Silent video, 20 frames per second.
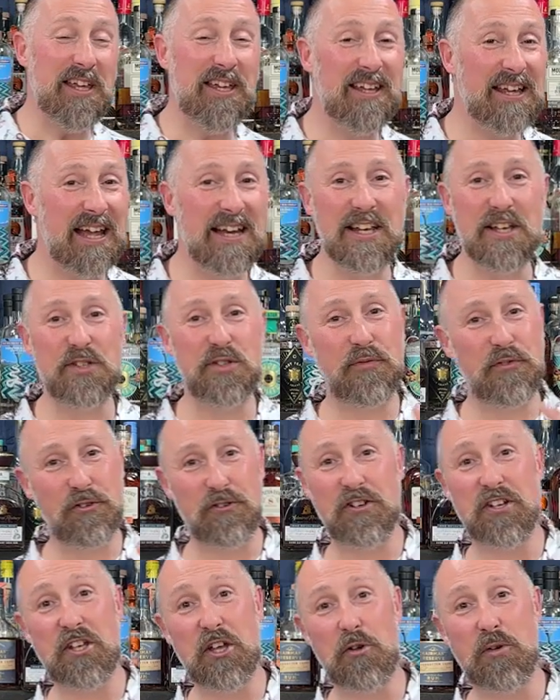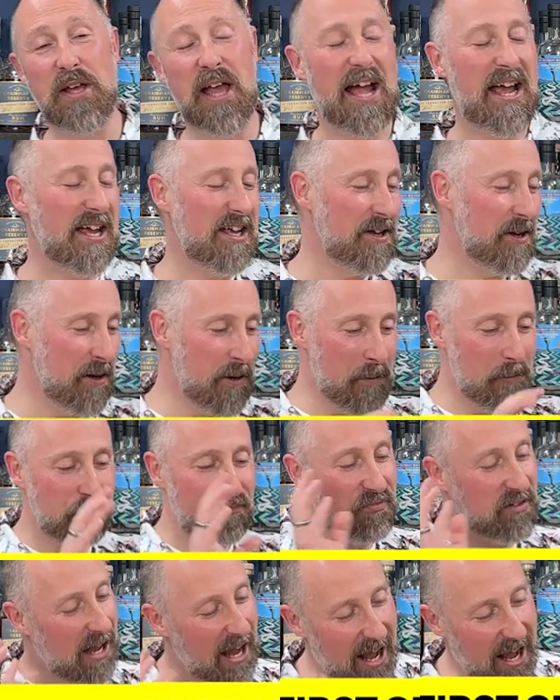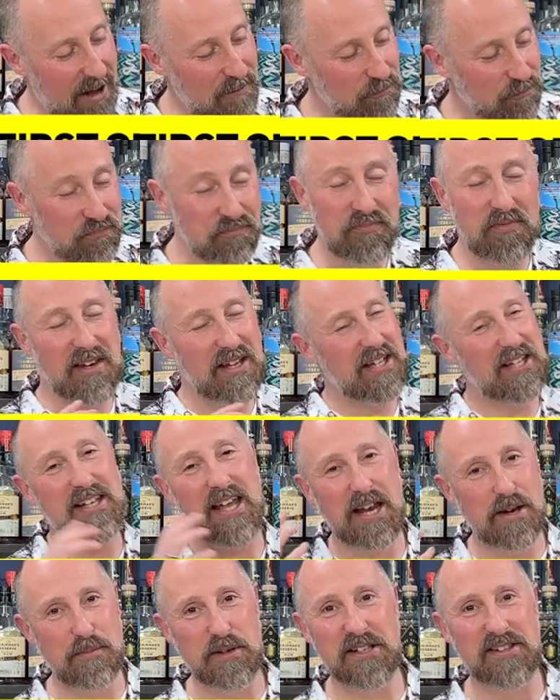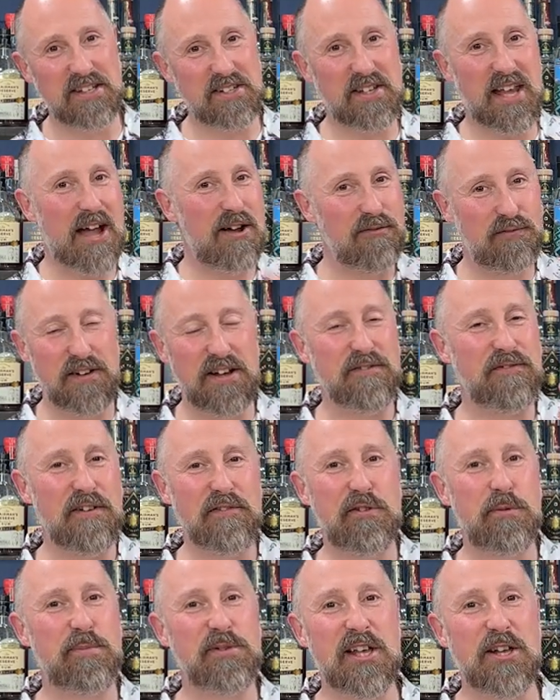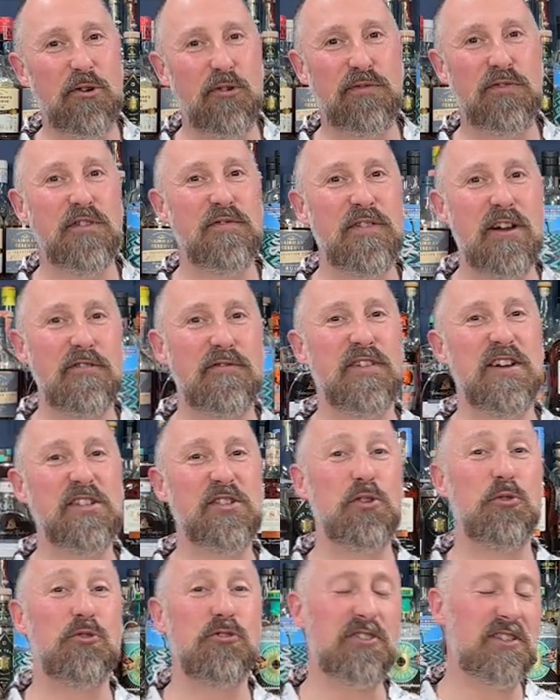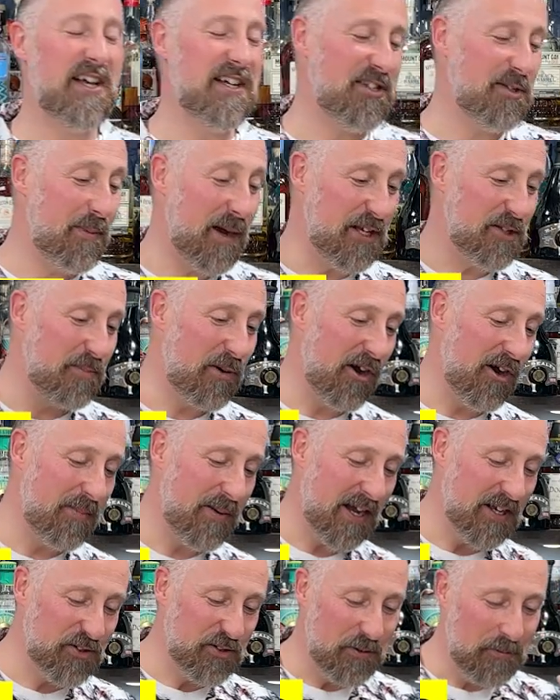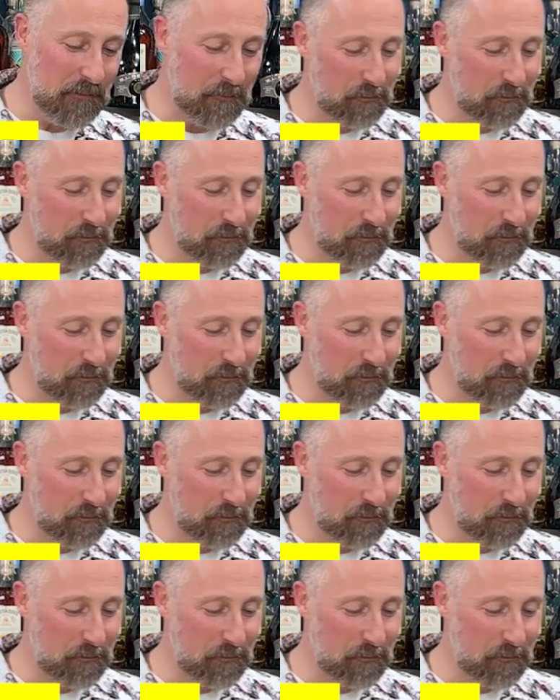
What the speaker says: you can get these if you're in the UK. You get them at a discount, 50% off your very first order of Taster Packs, Party Packs.